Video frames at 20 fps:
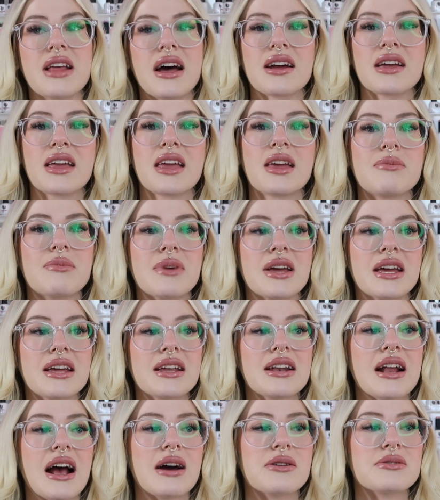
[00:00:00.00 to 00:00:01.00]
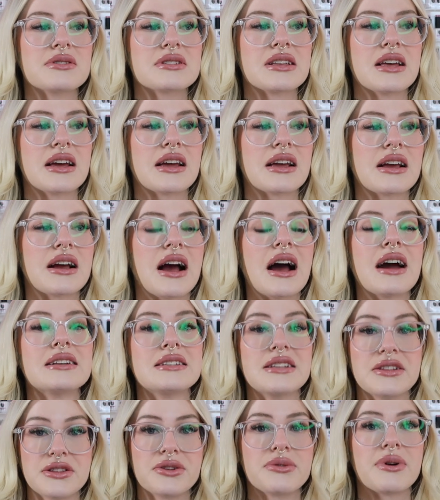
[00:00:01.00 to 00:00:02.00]
that came in, I was like, I
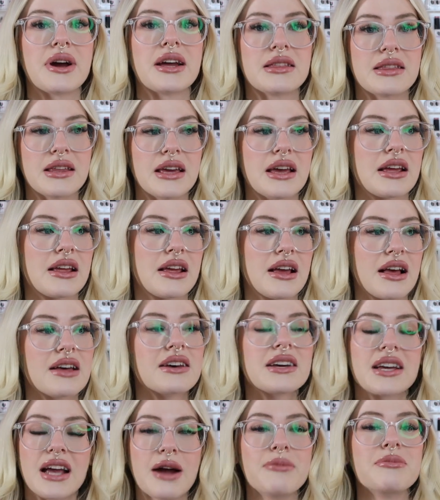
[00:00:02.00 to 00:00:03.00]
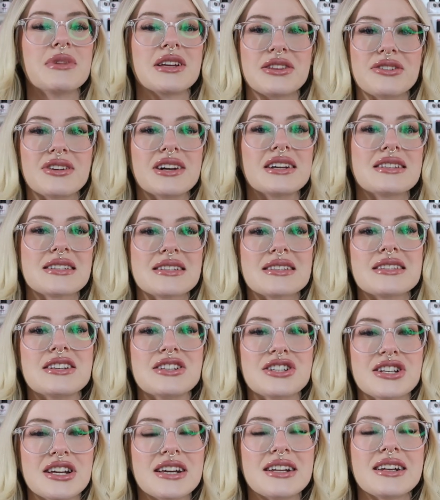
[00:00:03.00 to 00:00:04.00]
did the right thing. Like, I made the right
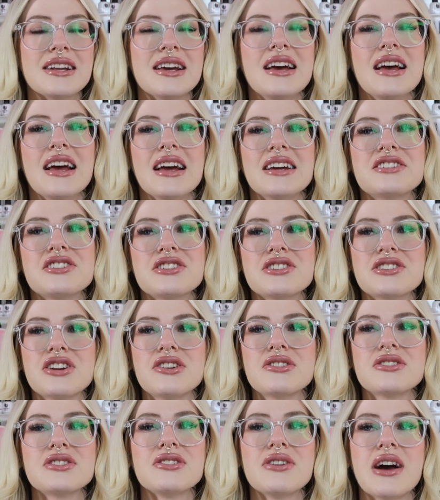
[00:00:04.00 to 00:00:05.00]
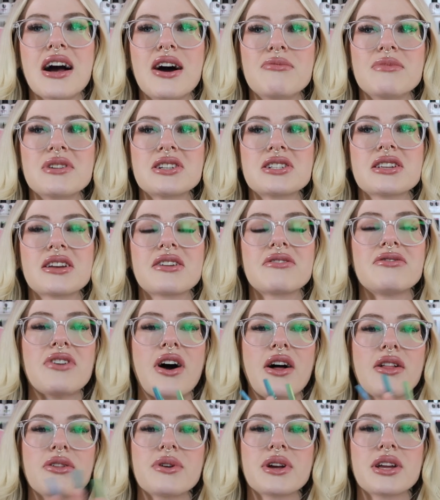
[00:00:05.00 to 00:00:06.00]
decision. It just shows you how much like
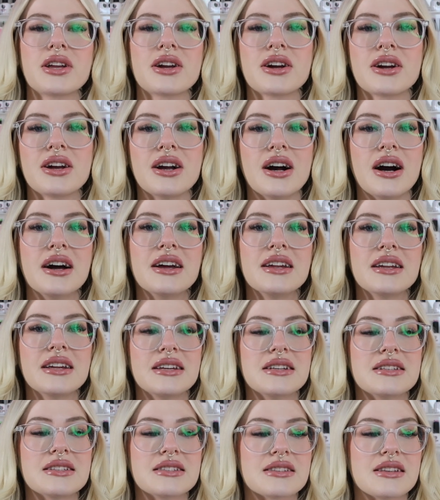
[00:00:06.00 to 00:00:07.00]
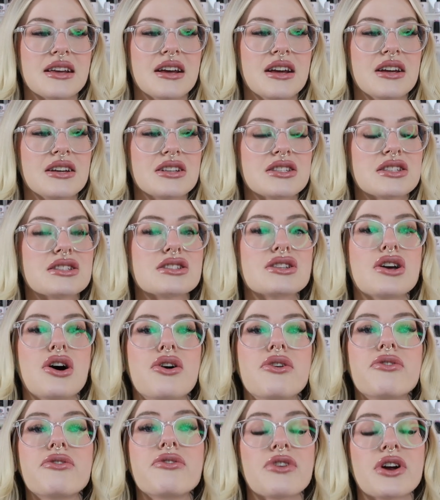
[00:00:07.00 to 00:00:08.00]
following your gut is
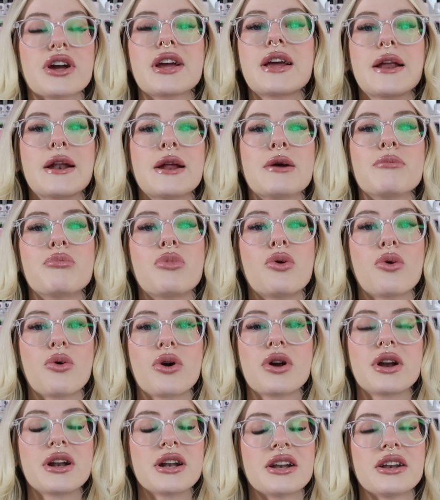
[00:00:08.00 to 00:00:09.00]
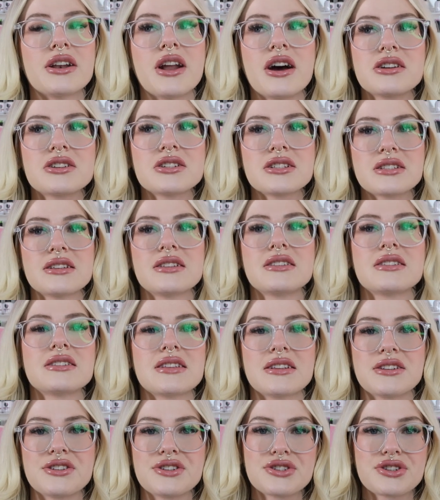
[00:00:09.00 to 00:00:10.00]
so freaking important, not just in this
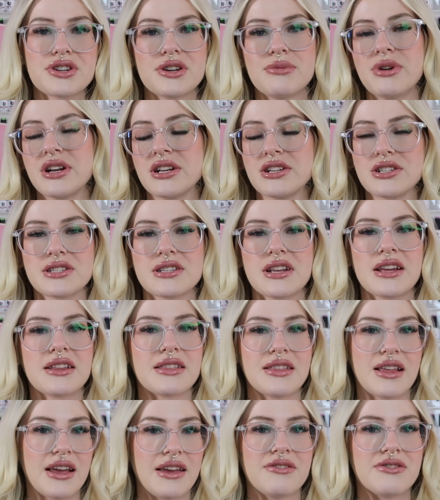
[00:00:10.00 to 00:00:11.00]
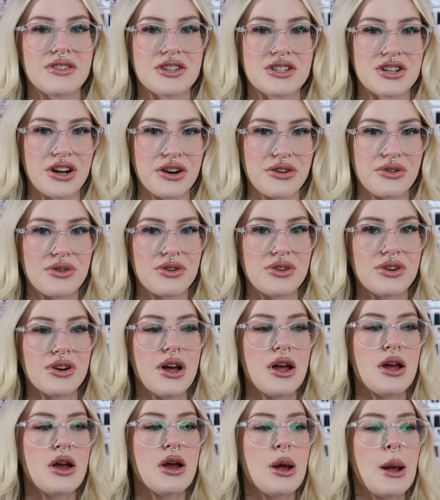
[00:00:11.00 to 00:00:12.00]
industry, but just in life in general.
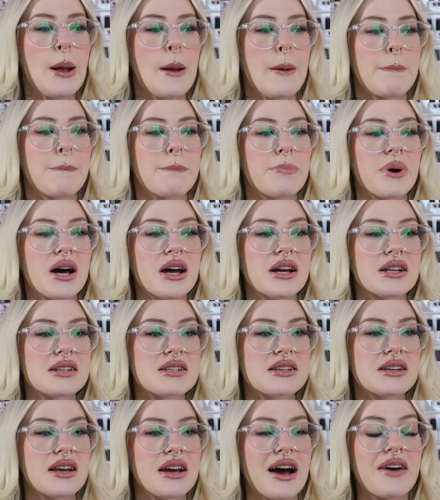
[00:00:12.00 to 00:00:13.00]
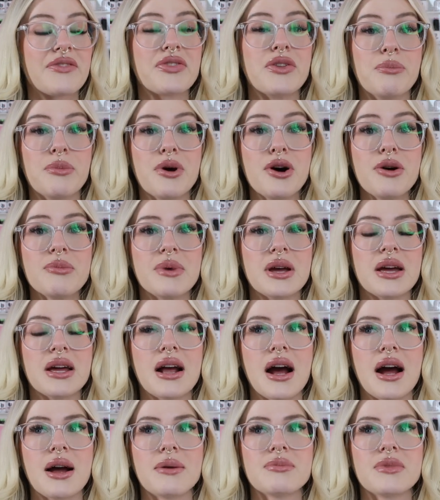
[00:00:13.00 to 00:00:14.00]
But at the
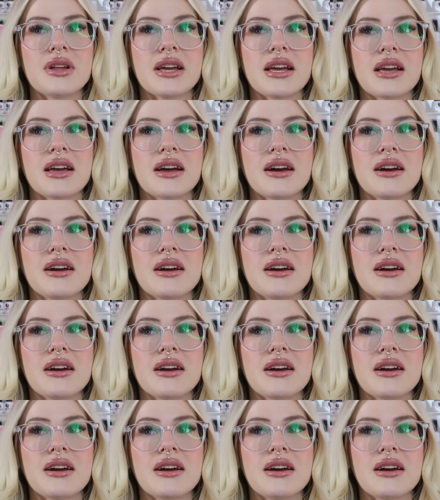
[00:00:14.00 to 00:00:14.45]
moment, I'm like